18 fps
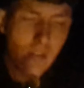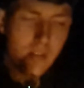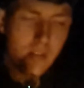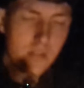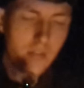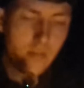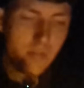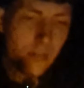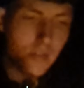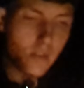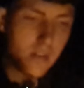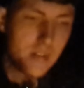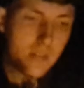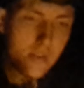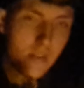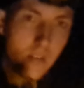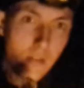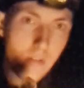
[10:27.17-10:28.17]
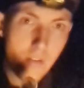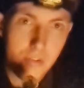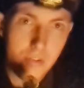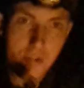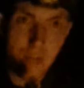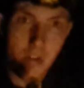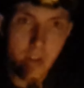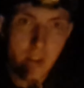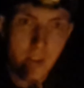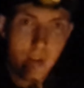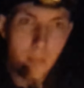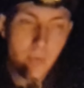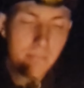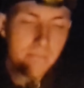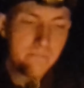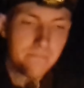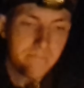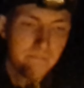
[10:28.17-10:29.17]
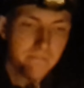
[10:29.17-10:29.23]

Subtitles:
that's called. It's an Australian one.